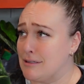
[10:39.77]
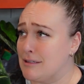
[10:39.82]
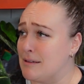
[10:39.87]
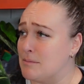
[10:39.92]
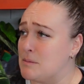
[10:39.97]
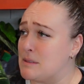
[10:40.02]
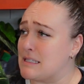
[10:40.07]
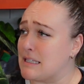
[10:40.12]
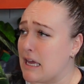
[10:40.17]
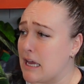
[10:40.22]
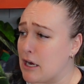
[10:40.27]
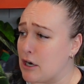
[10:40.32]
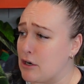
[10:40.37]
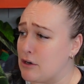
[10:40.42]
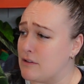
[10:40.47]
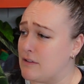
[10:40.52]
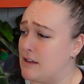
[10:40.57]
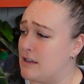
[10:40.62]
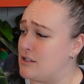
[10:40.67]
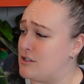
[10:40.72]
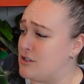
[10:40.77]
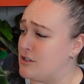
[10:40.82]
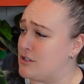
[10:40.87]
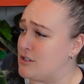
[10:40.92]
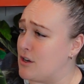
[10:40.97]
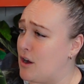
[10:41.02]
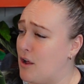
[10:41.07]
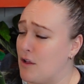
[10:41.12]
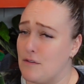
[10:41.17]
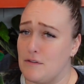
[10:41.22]
I'm scared that it's
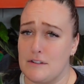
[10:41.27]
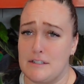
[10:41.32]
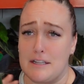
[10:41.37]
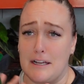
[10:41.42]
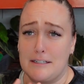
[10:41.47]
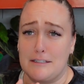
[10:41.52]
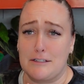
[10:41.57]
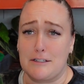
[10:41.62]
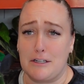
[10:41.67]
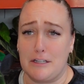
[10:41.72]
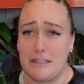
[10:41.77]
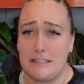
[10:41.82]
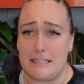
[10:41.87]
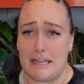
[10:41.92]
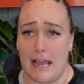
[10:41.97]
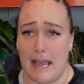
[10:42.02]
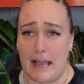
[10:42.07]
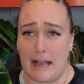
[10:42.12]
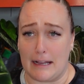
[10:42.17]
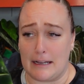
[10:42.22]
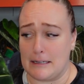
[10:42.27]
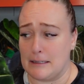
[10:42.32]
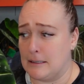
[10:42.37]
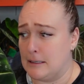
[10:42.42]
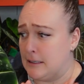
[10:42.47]
just all of a sudden gonna tank.